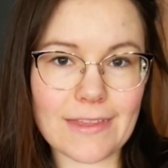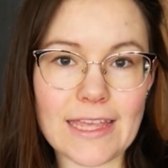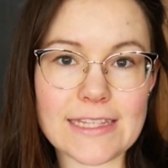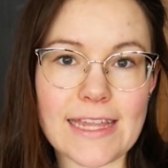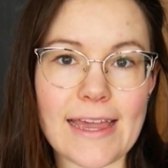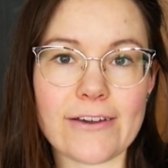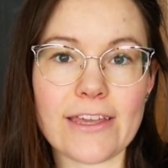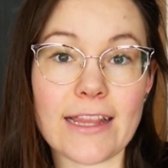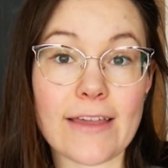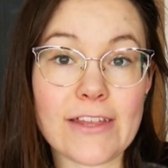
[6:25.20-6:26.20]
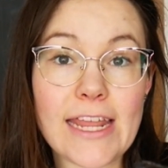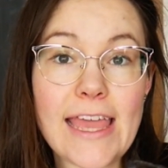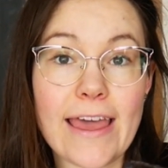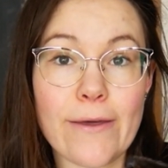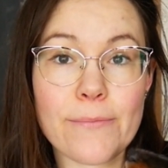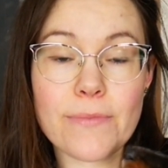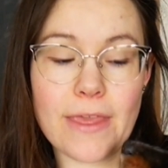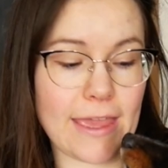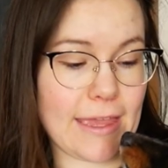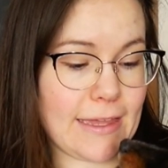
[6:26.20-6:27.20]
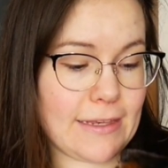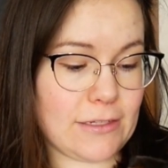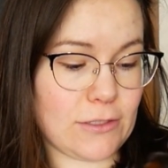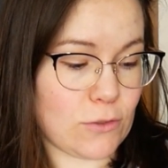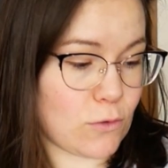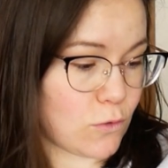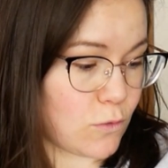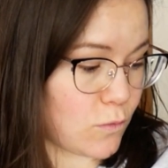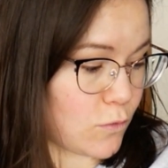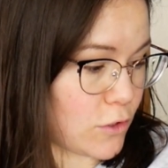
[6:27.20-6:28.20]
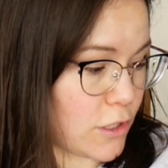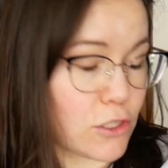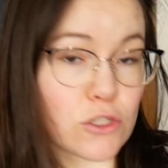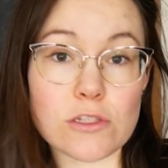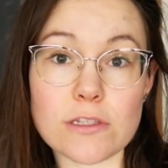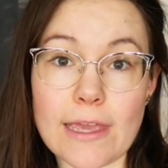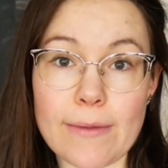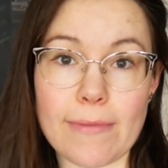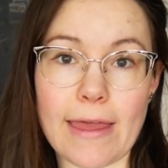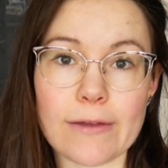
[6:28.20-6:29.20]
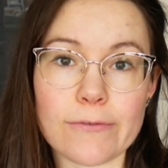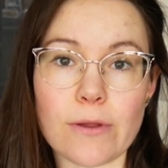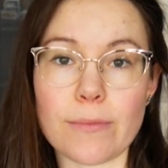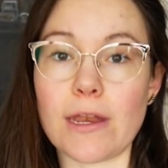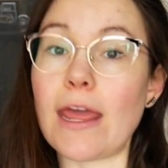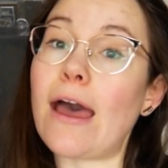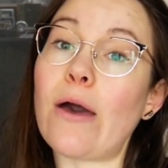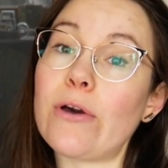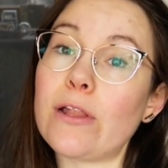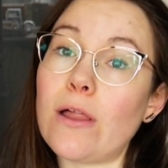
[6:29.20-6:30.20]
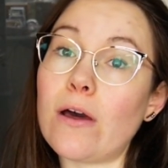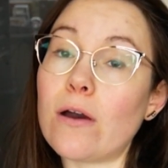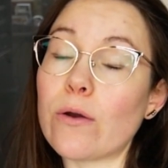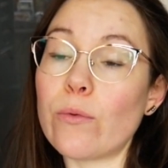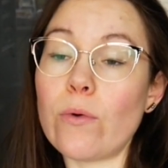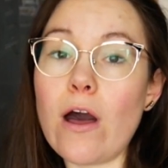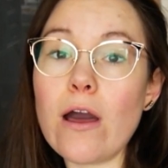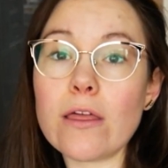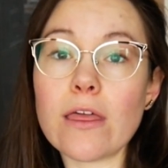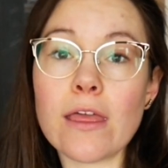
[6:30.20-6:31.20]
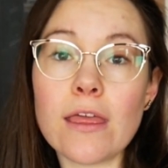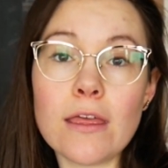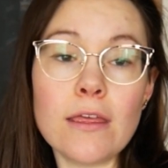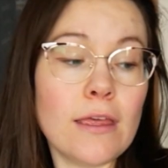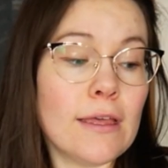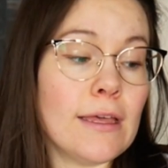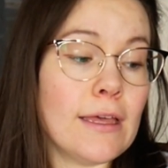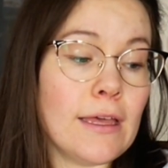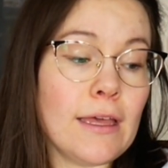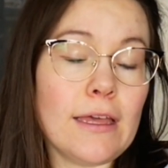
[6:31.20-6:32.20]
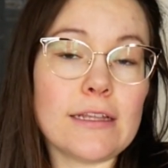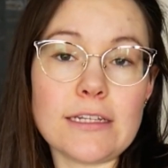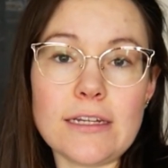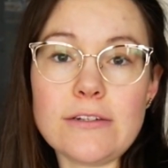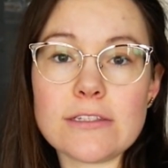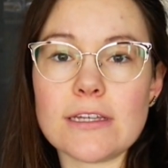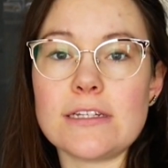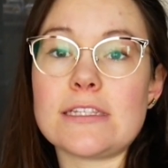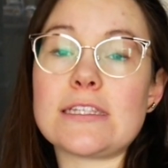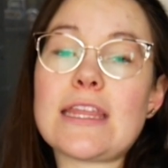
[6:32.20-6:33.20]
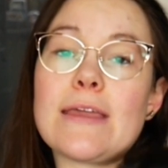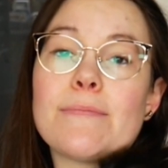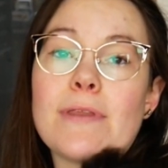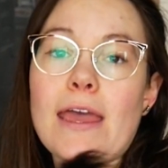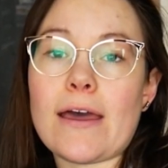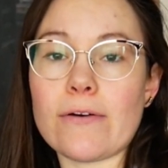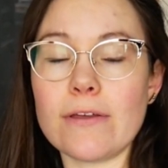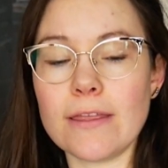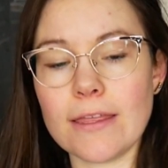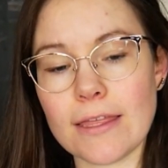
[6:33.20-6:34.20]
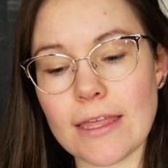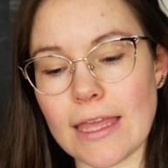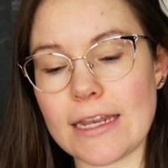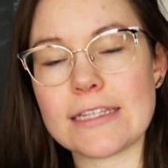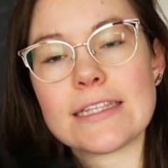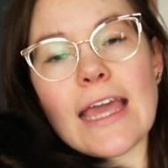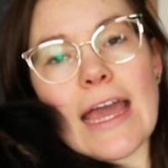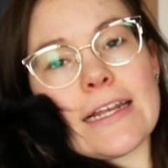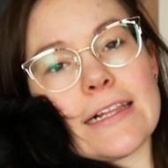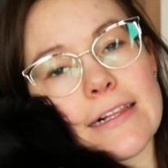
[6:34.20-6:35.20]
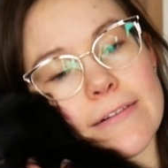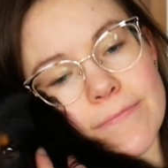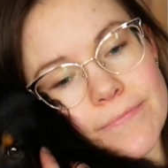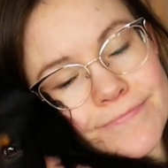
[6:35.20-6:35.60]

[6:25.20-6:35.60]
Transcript: It's now 11 a.m. and I just came back from an hour-long walk. Dino is gonna sleep now in his kennel.